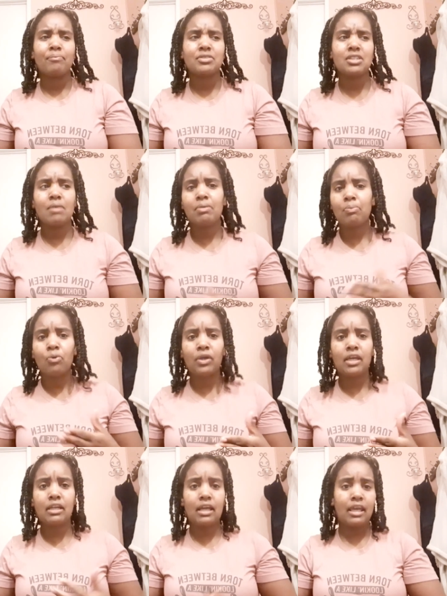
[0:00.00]
Some people
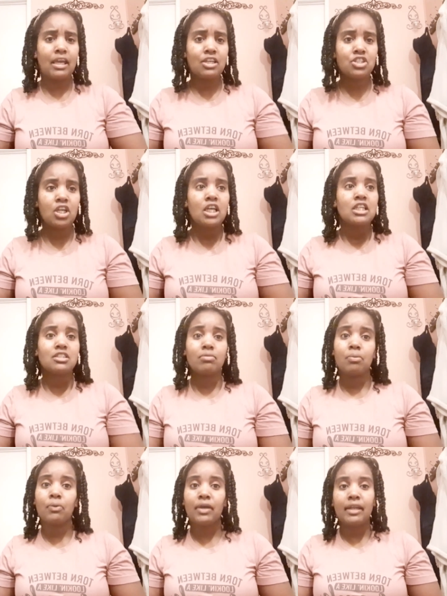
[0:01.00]
get an inch, some
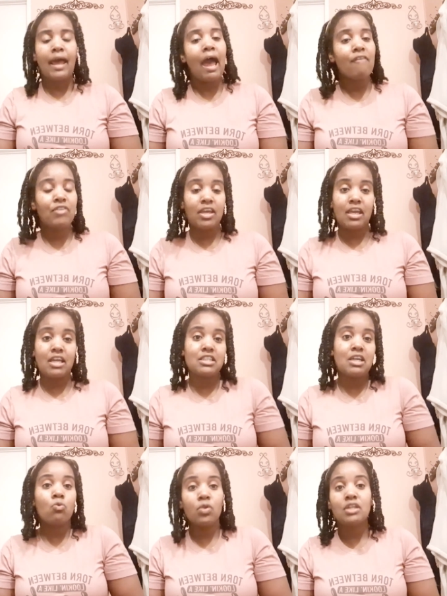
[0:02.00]
people get half an inch. It
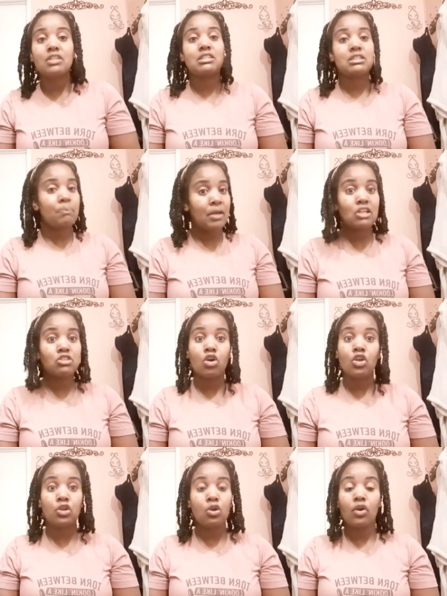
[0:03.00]
really just depends
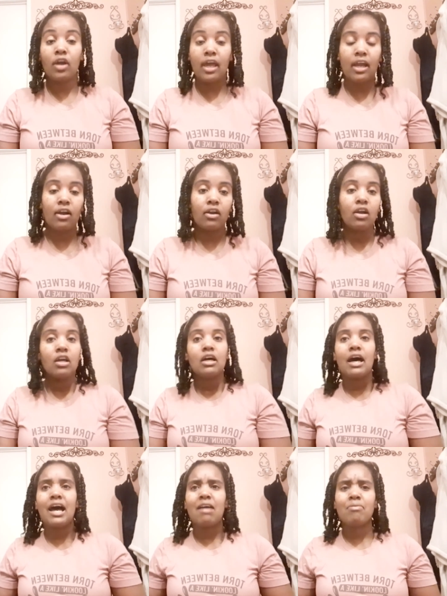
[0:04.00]
on your hair.
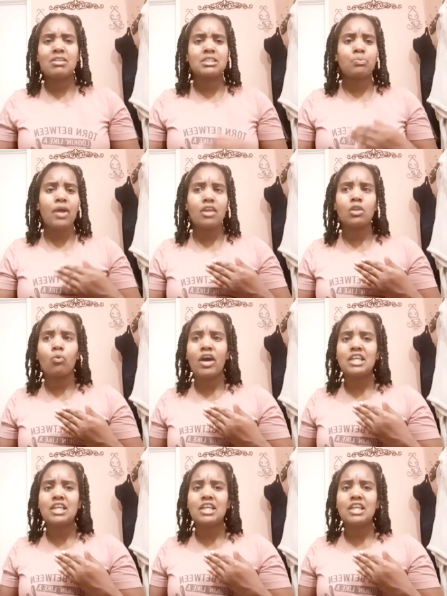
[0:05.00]
I've been spraying the